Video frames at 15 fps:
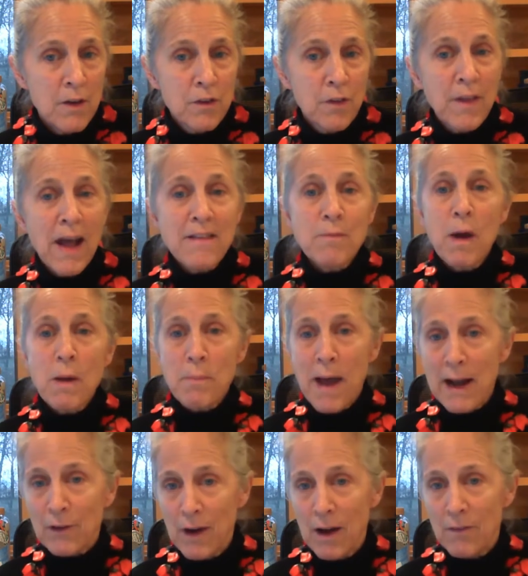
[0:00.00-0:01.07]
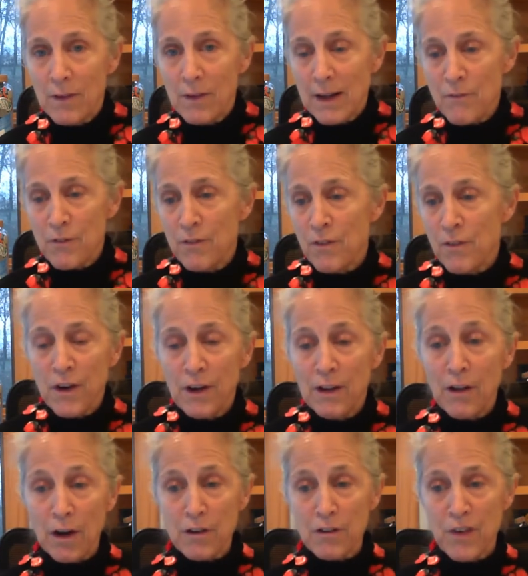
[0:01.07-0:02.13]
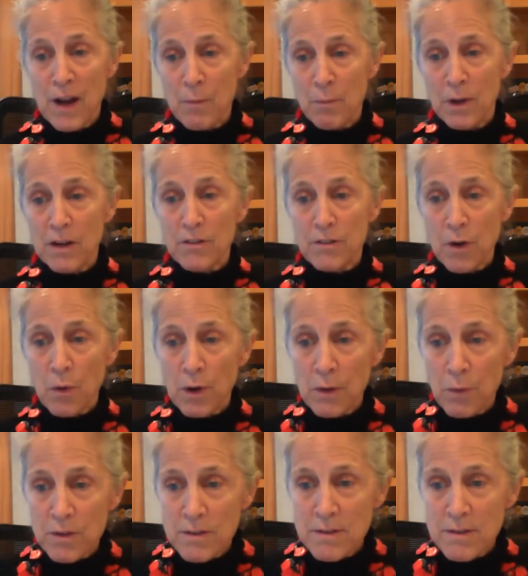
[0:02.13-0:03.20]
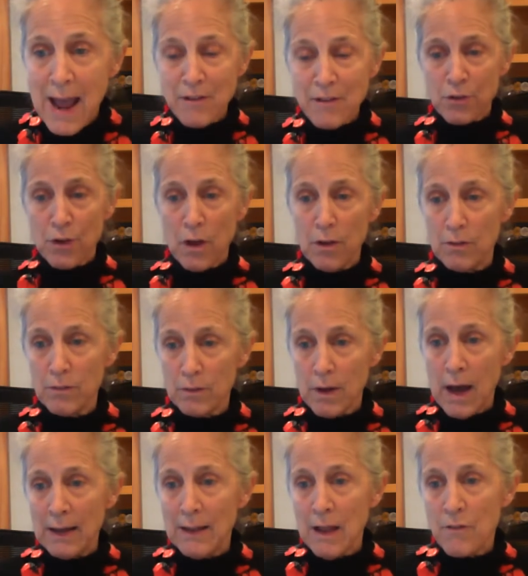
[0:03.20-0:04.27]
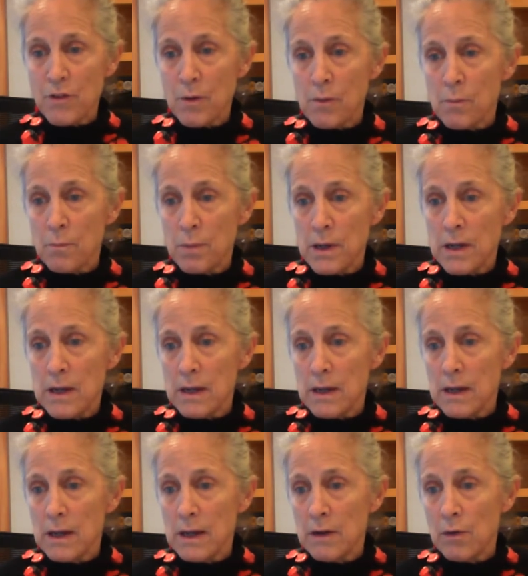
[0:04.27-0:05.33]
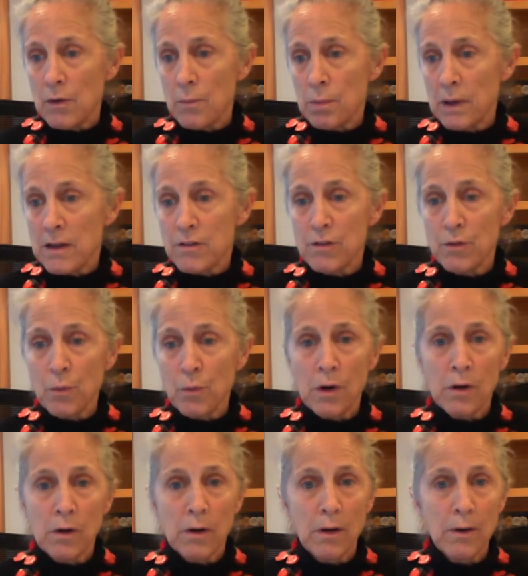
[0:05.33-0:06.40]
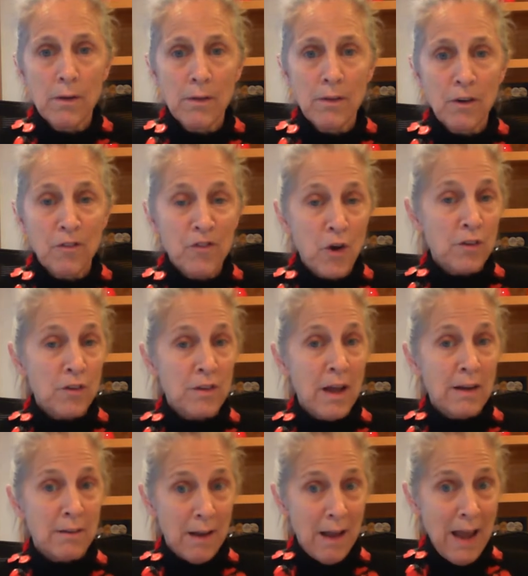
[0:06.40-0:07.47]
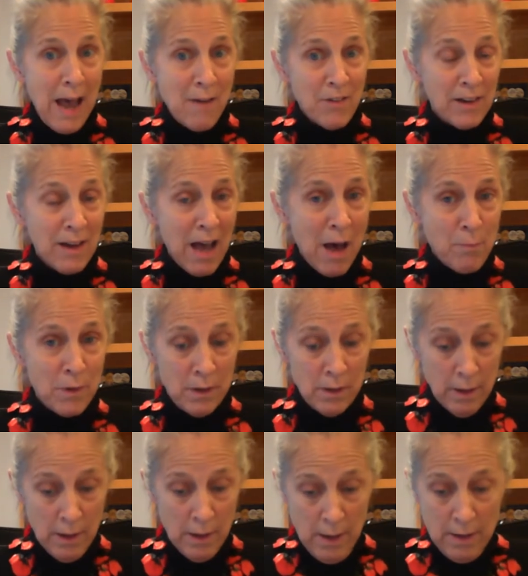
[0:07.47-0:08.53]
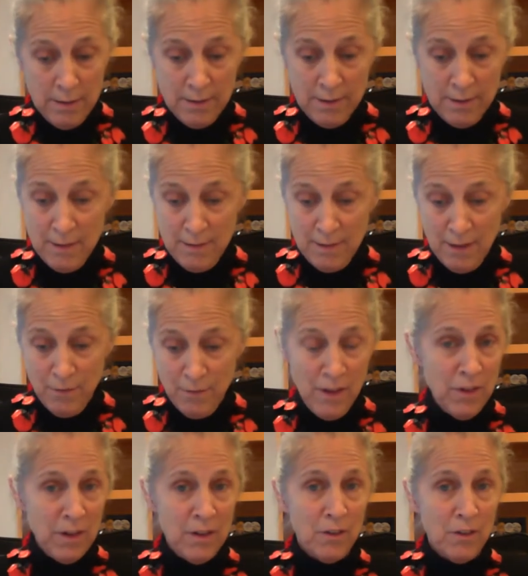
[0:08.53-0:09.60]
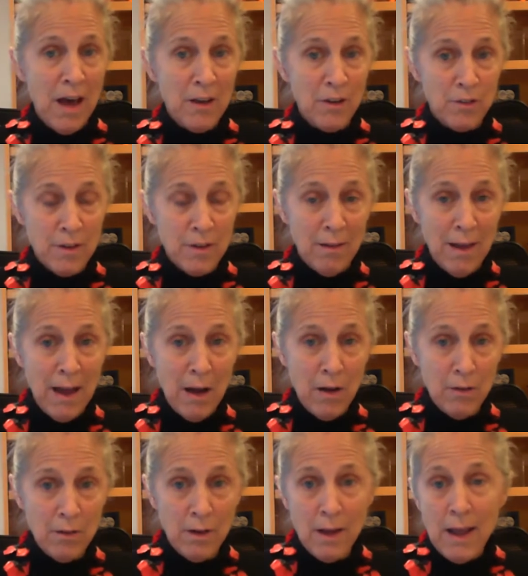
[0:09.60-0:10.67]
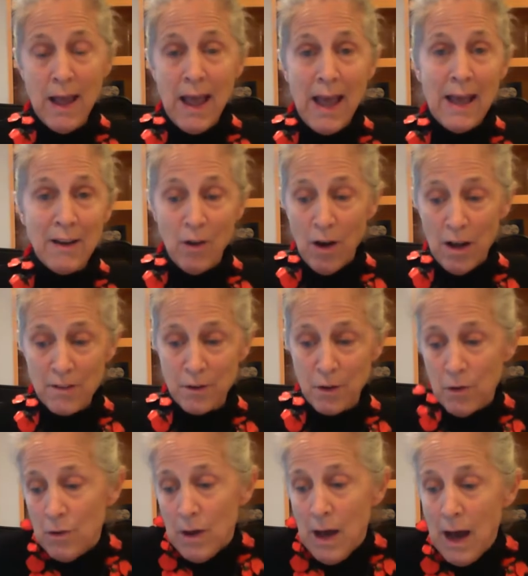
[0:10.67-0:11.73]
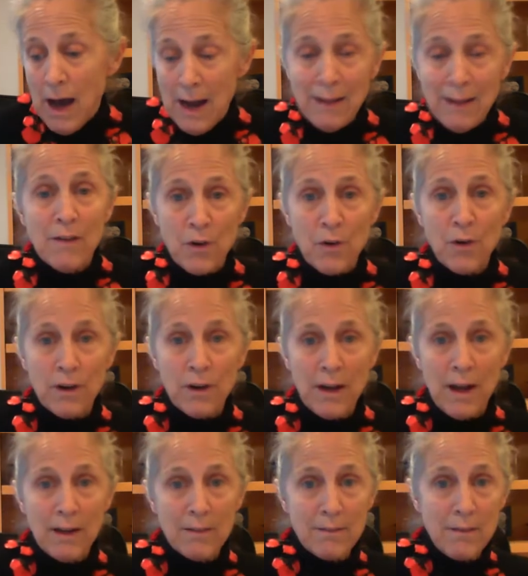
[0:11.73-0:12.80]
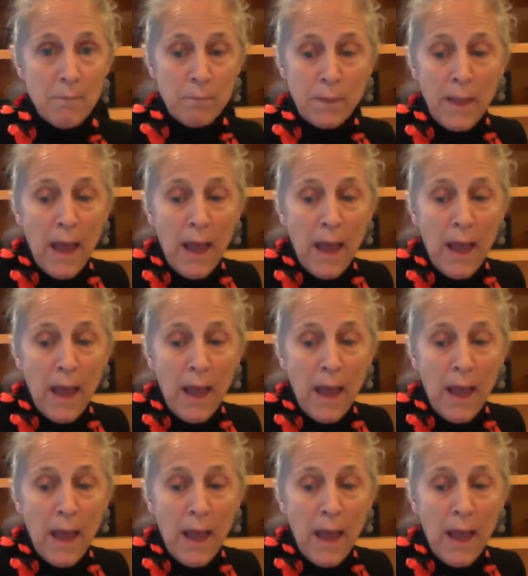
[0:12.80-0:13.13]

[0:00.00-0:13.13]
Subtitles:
So that's my background. I come from a very large family. So it was natural. I love to be in places where there are folks that have a common sense of living their values out loud. And also, I love to organize.